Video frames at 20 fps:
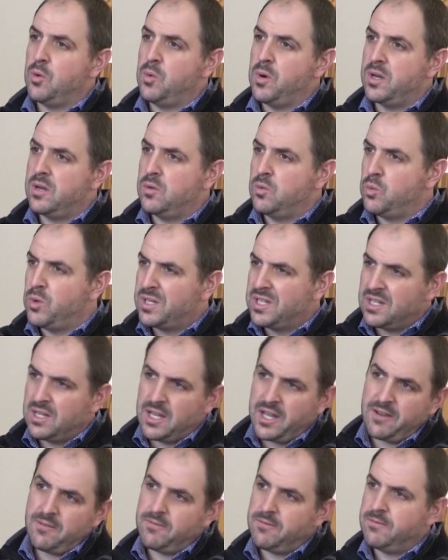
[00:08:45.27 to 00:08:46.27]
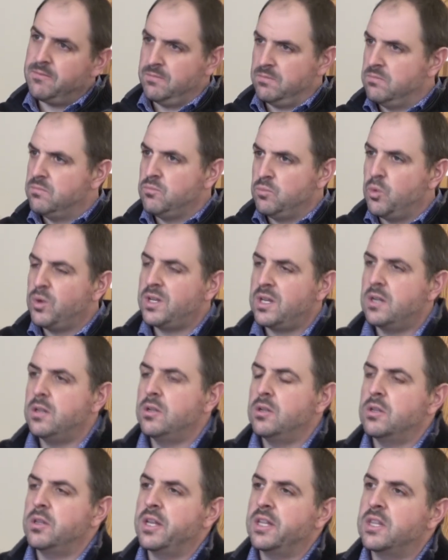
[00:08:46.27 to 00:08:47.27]
what, what did life, what did it
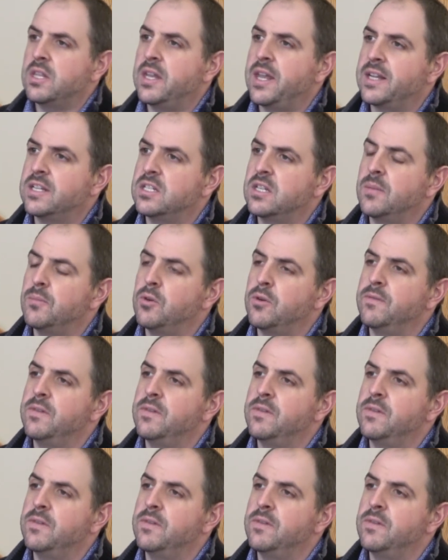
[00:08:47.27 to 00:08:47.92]
look like the next number